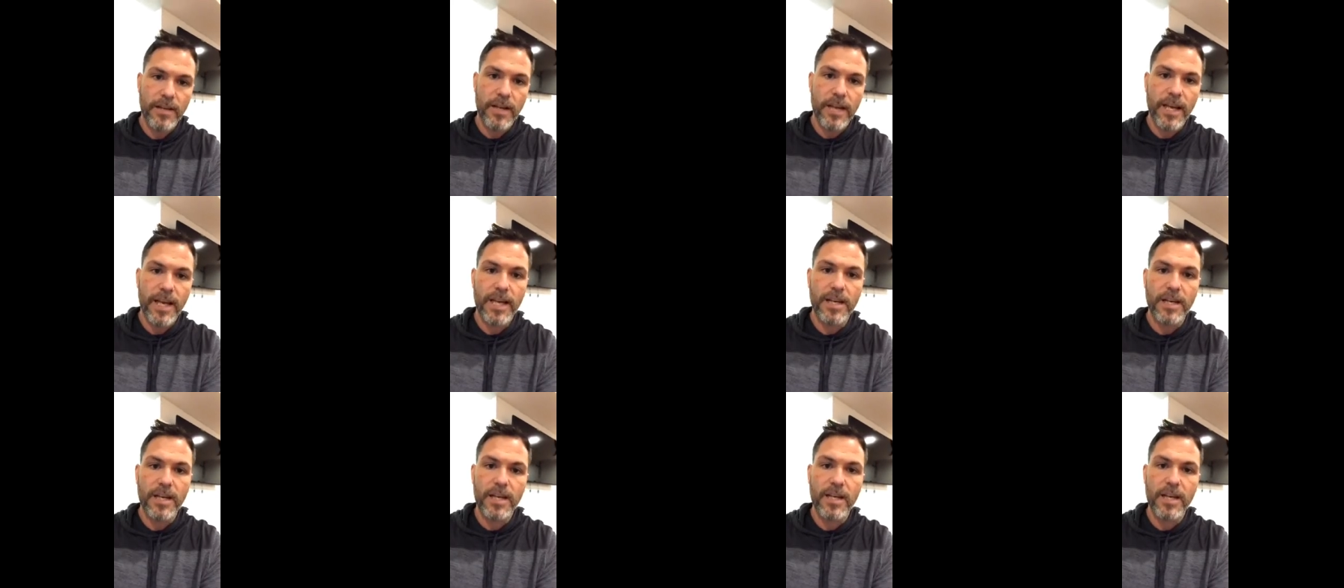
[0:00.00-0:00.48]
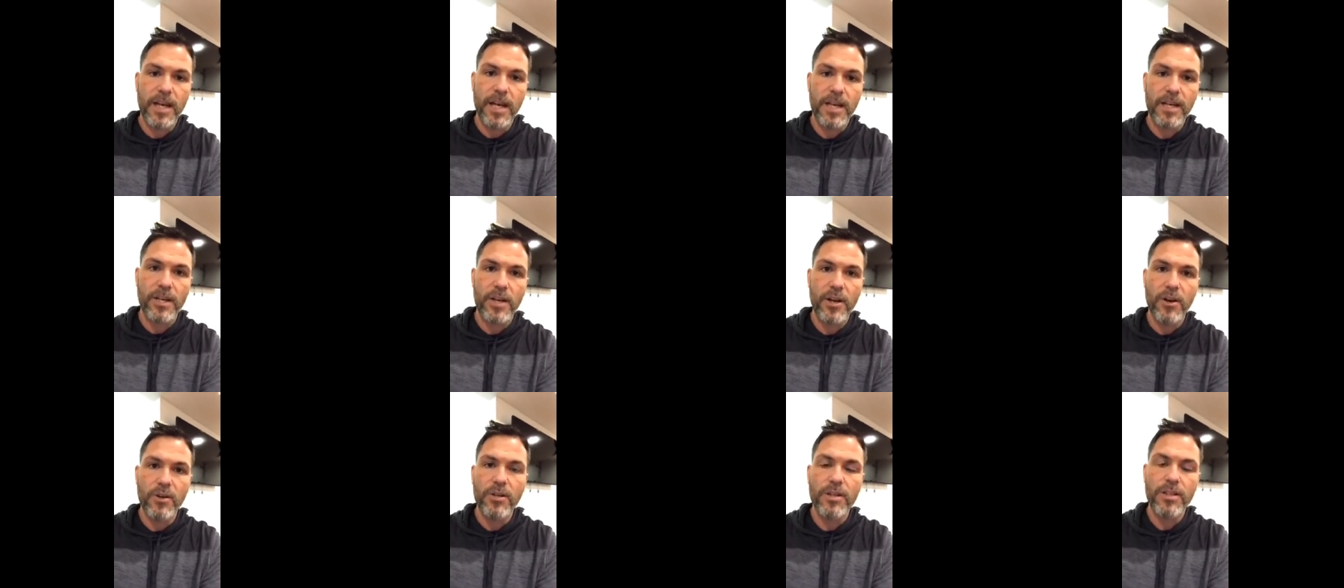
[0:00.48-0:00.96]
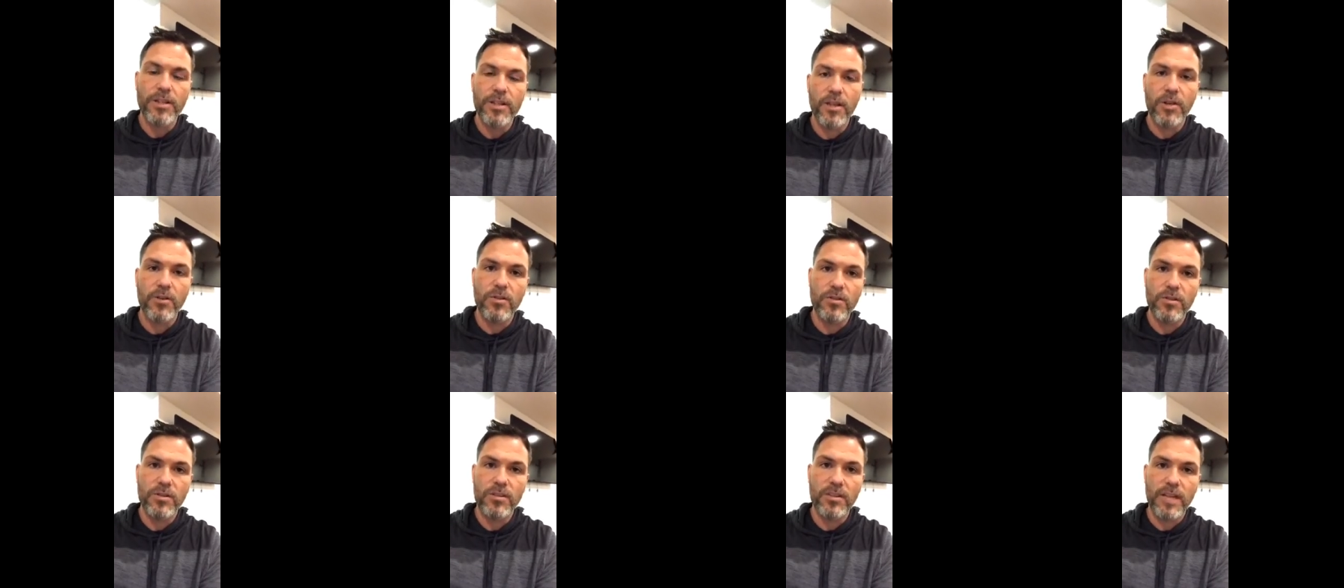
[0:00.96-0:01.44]
And I know that
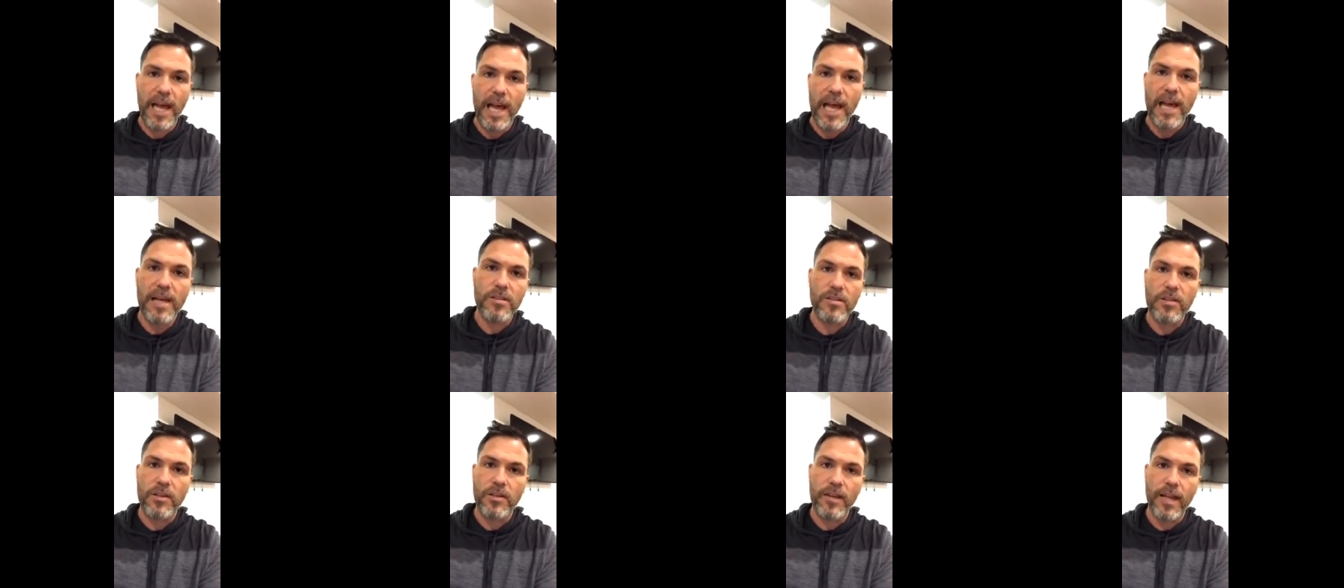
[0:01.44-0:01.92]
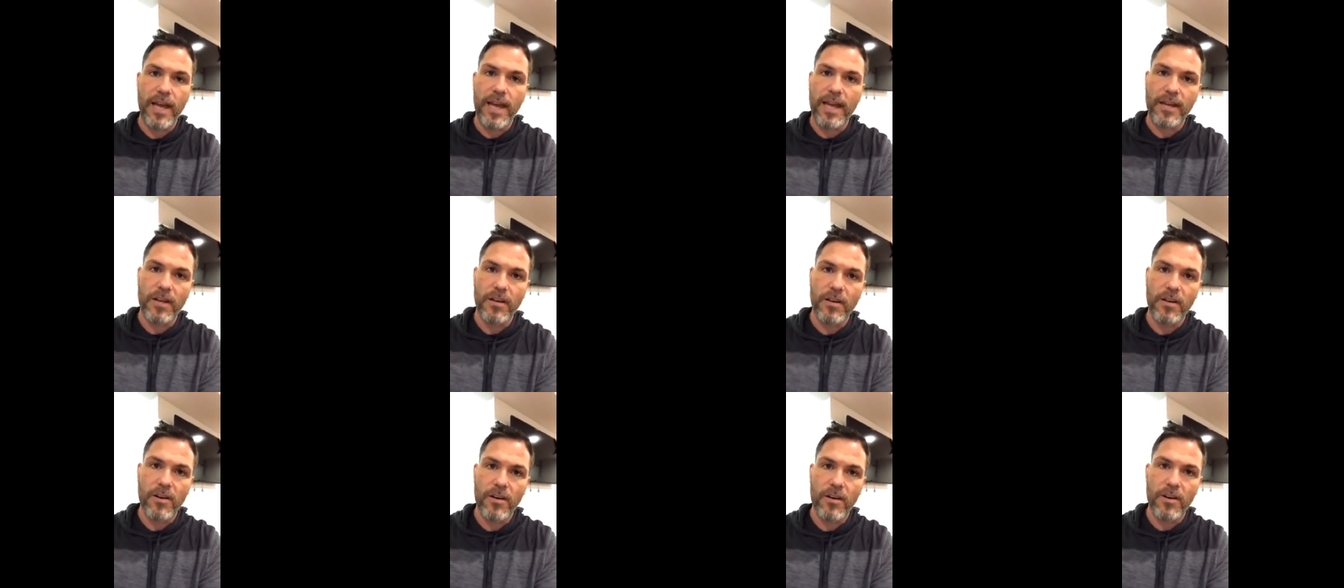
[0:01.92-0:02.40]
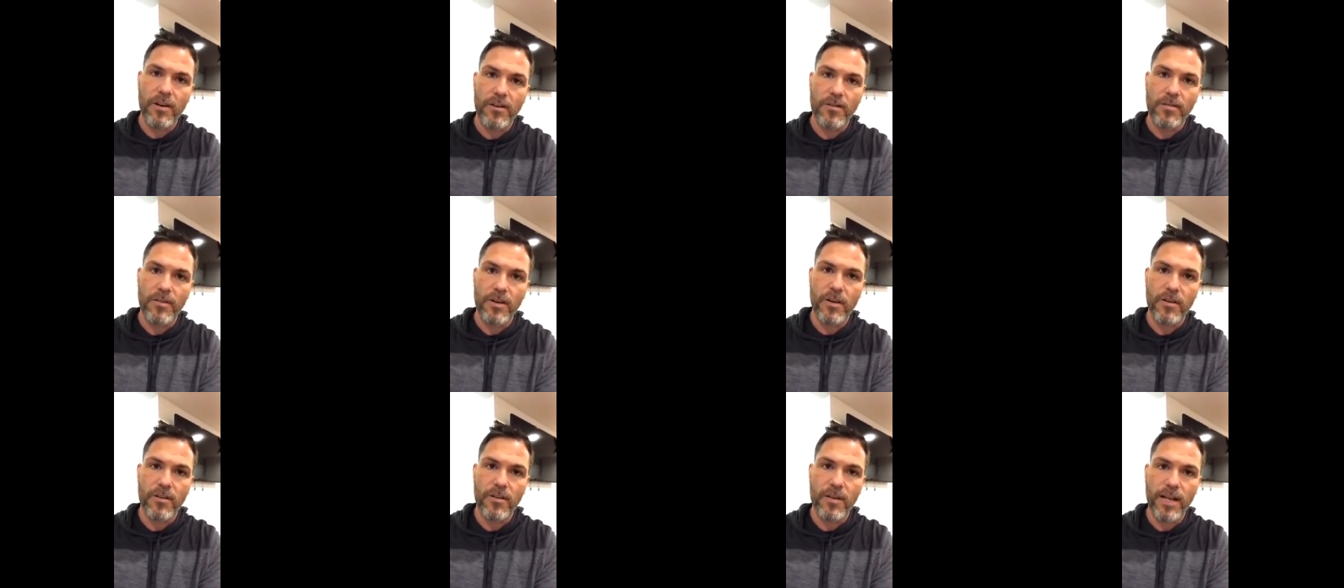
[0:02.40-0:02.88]
those stats are
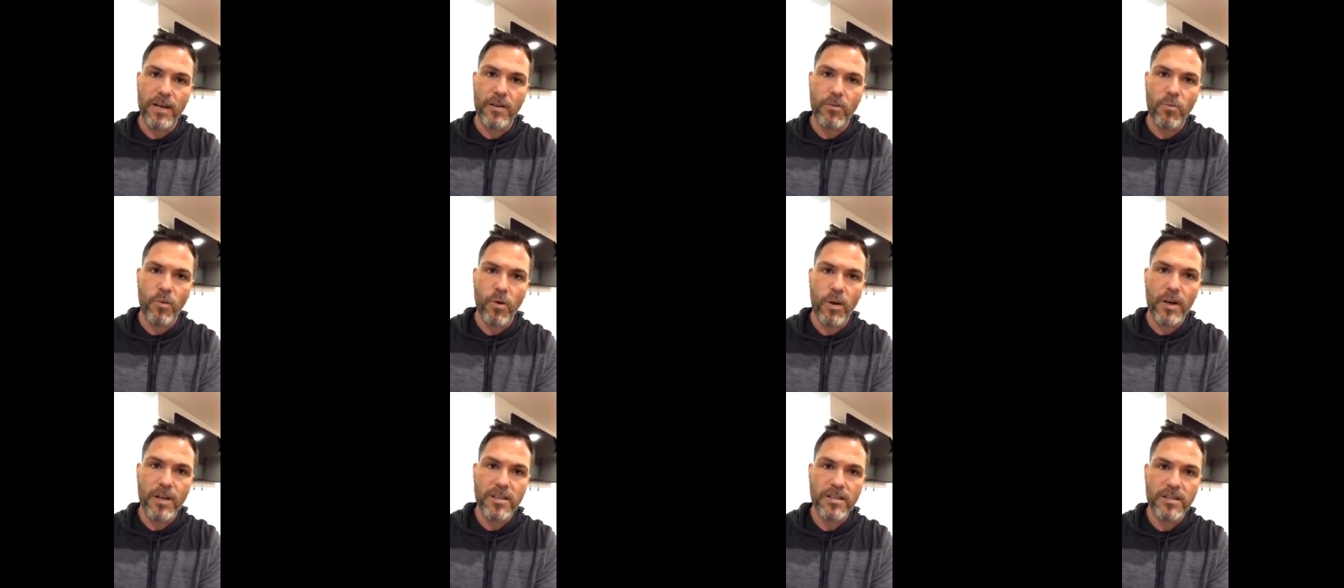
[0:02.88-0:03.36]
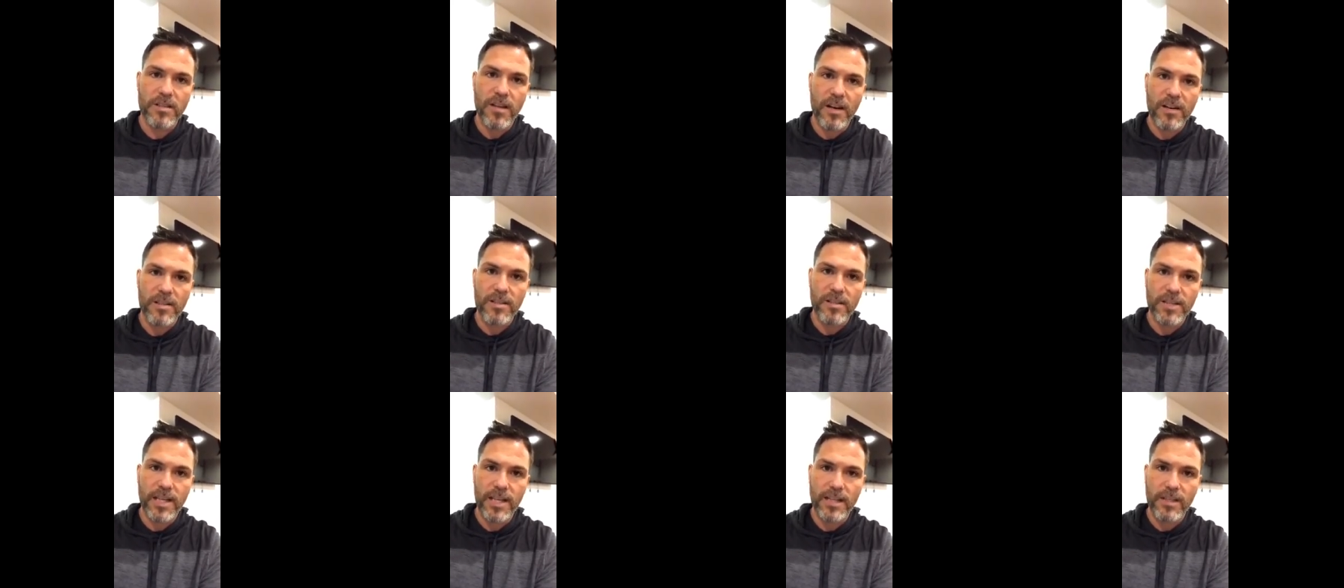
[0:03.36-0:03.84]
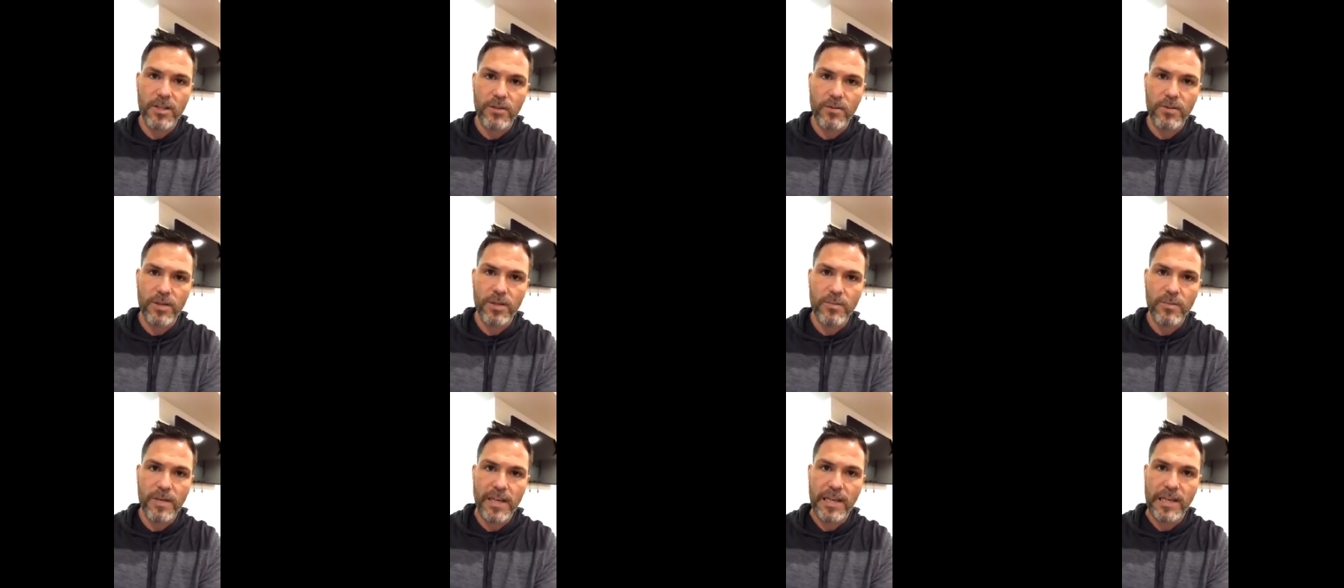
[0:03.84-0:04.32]
like, what is Dr. Jake doing
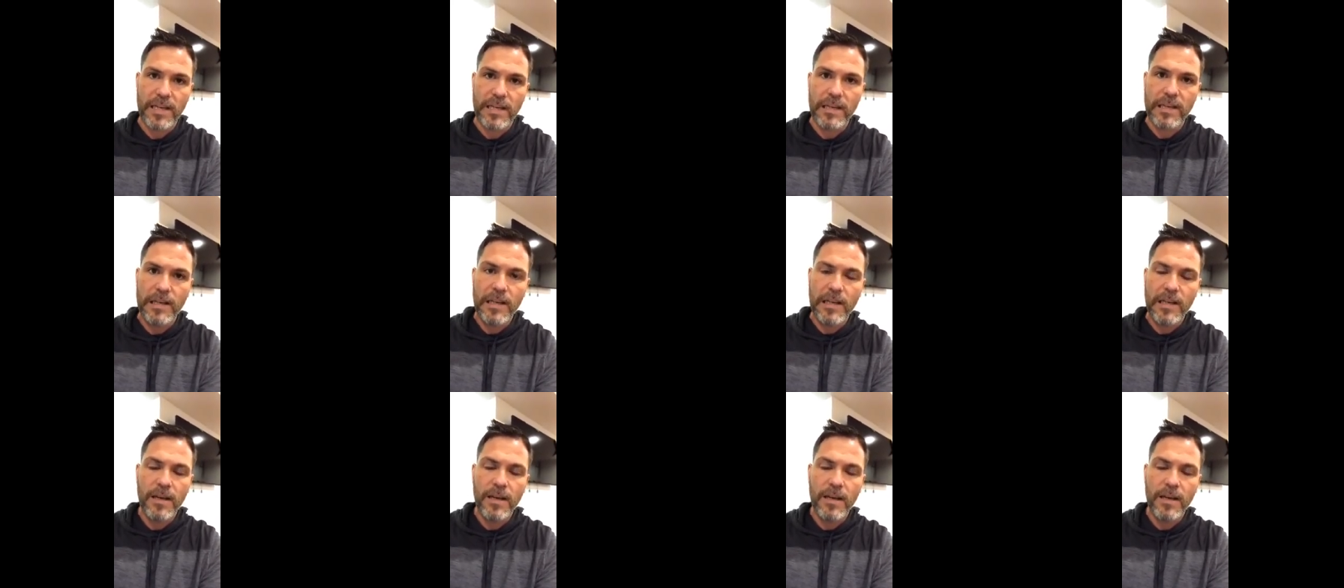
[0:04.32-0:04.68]
to me?